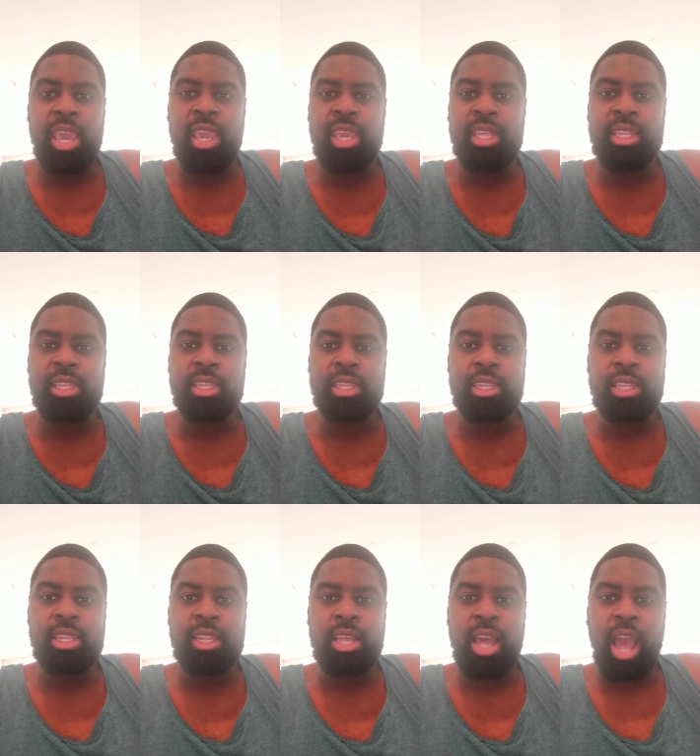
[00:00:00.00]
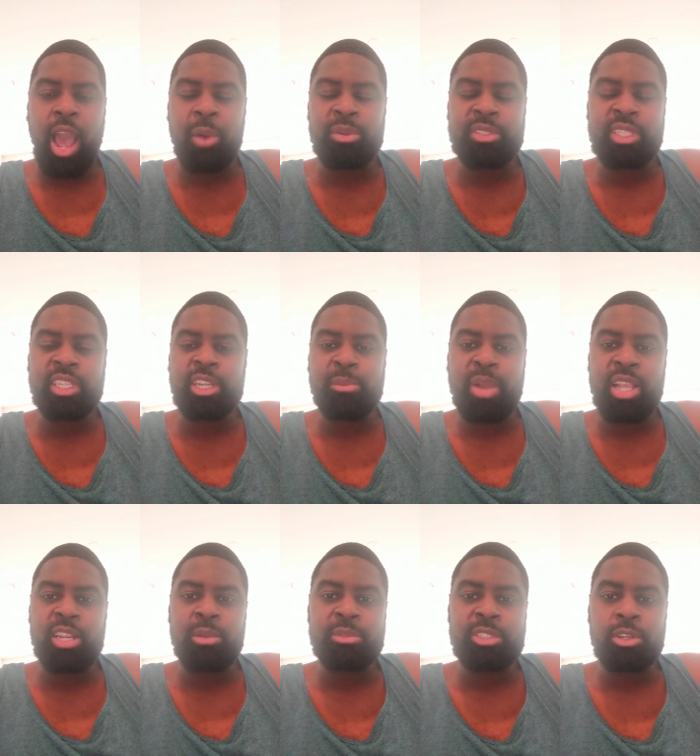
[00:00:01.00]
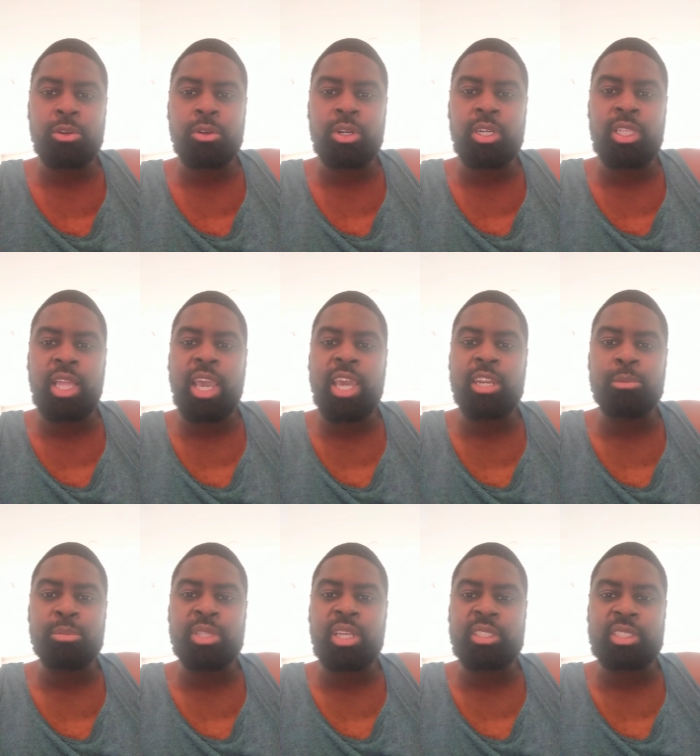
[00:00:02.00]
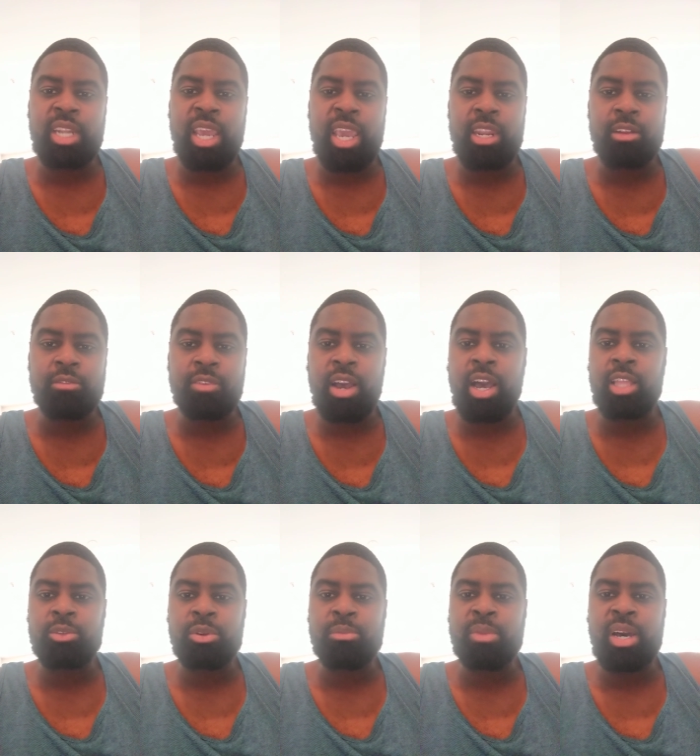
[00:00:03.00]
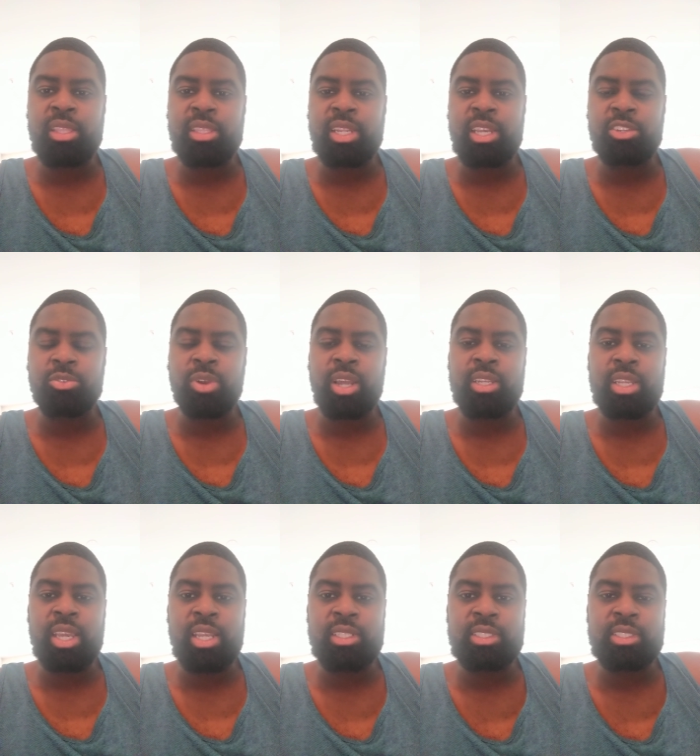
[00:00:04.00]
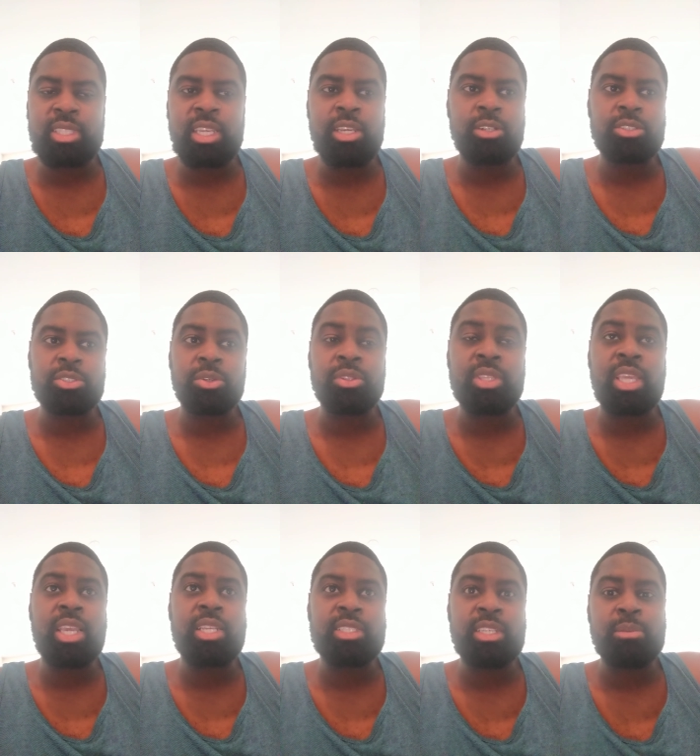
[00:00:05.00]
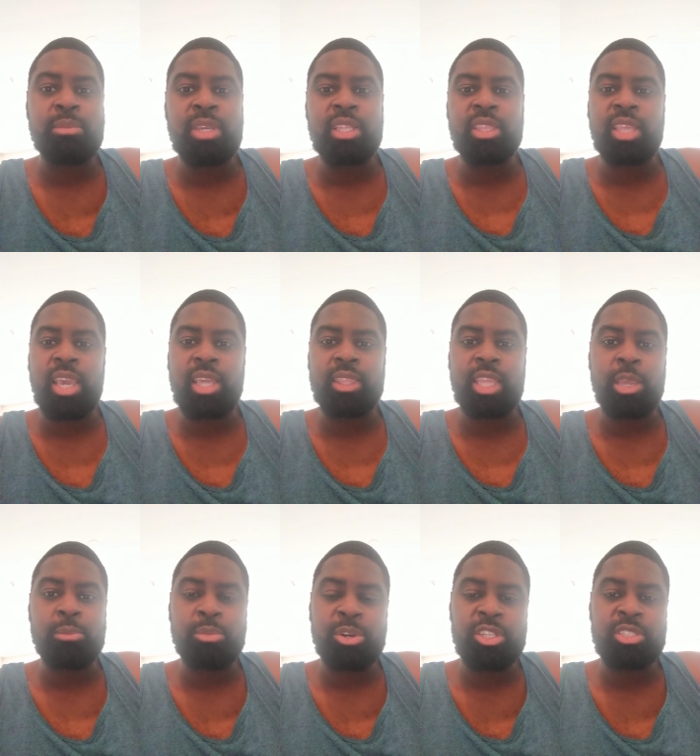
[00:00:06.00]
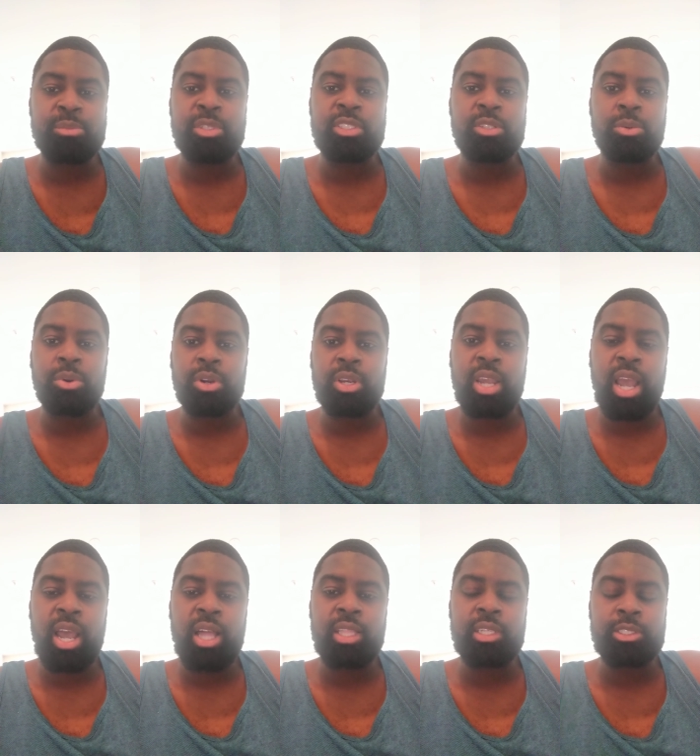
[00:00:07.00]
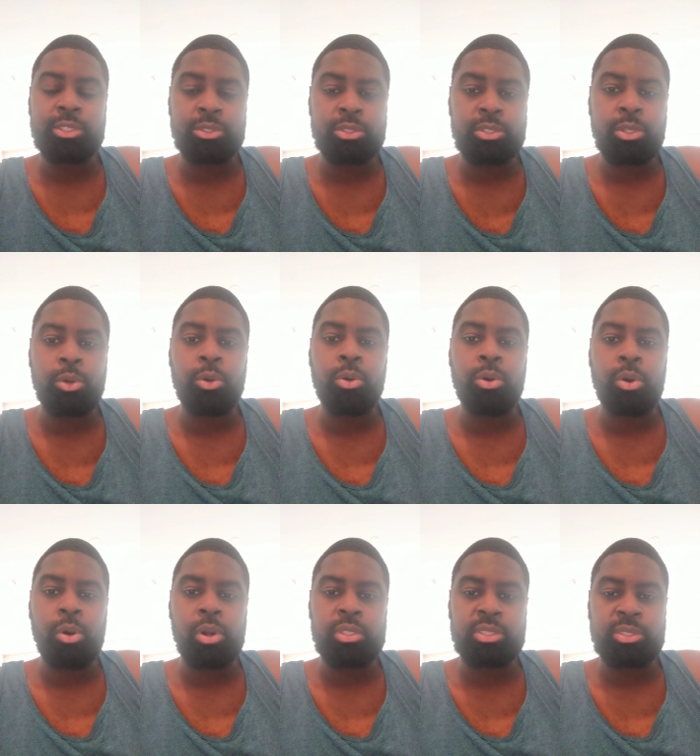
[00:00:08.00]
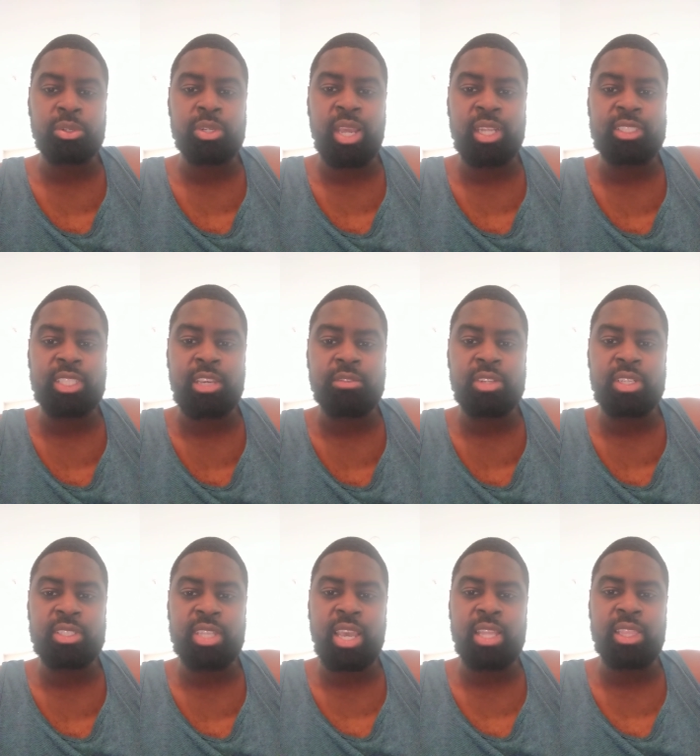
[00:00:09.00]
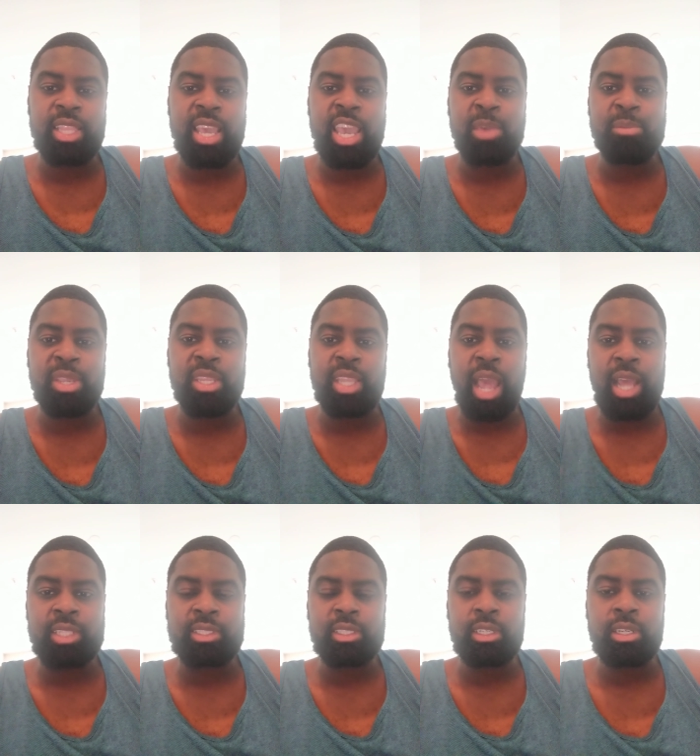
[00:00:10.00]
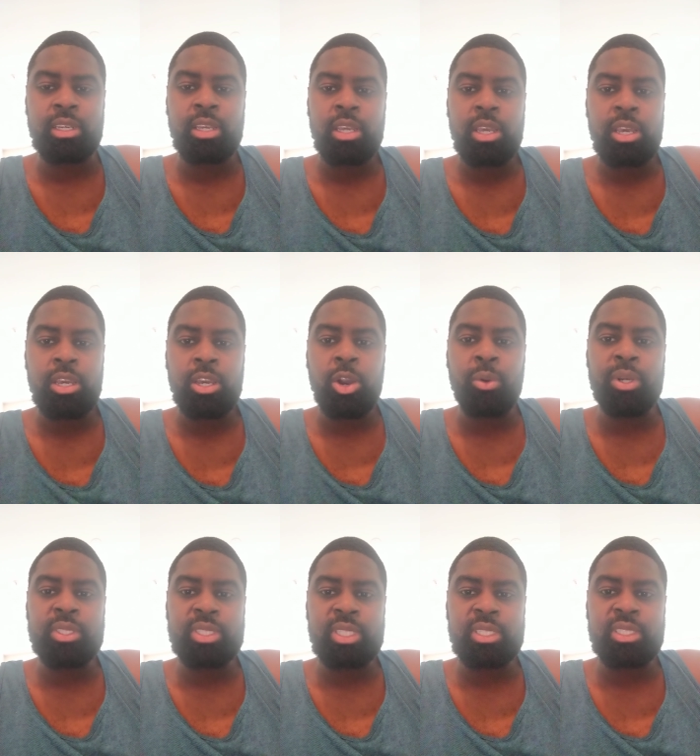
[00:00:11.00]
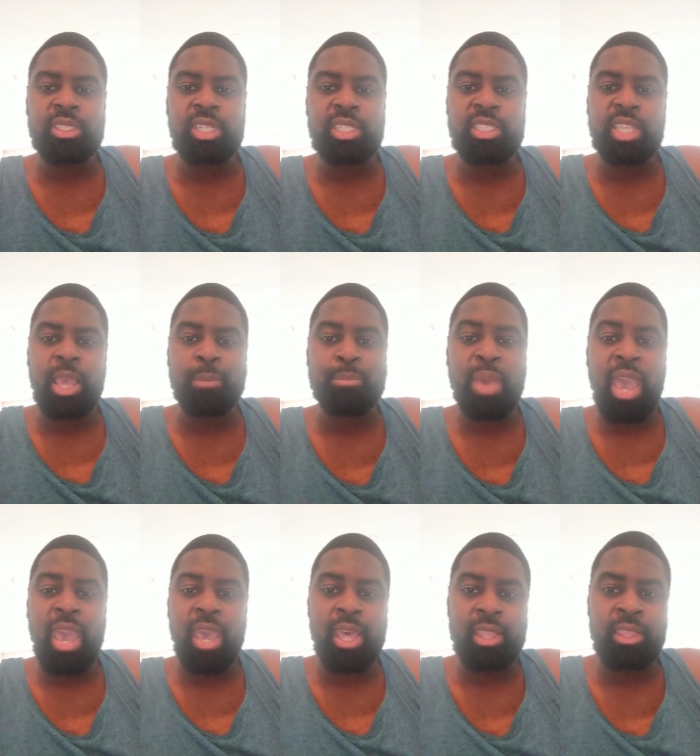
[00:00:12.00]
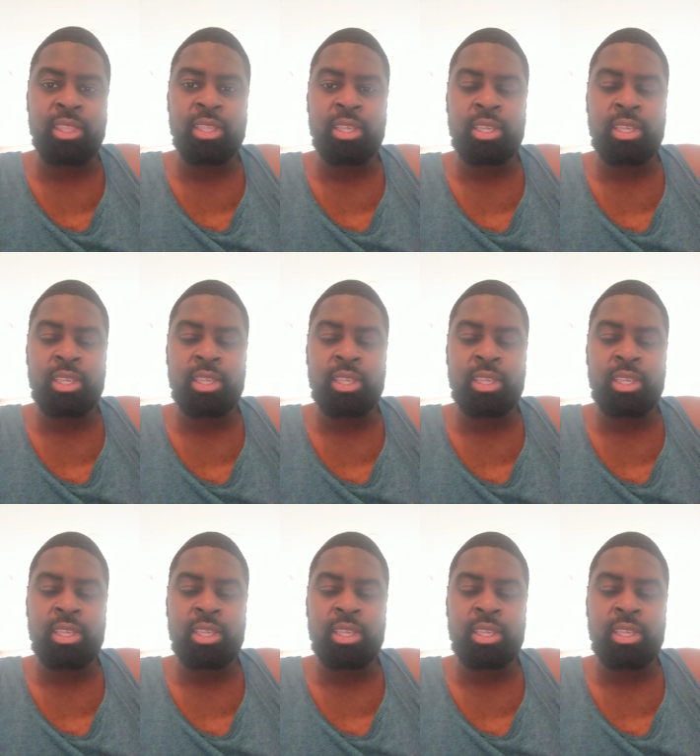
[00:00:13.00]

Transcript: and I was thinking about it. I'm so glad and blessed that I had a father or mother that tried to instill certain things in me that they pushed me toward college or school or certain activities that led me not to go into such that path.